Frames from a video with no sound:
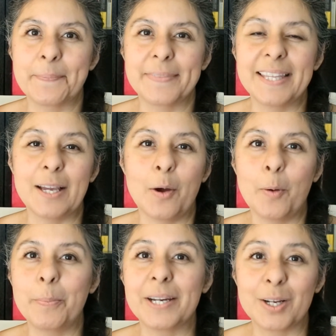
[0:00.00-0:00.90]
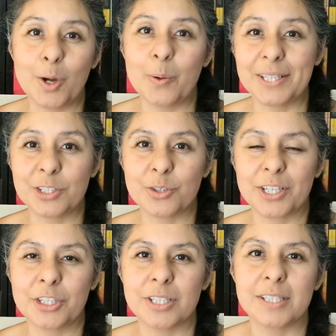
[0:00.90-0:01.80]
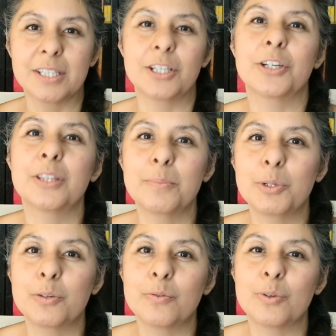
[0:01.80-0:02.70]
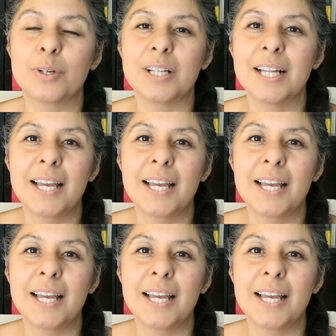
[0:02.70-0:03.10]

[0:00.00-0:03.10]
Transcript: the open and go instructions. The Good and the Beautiful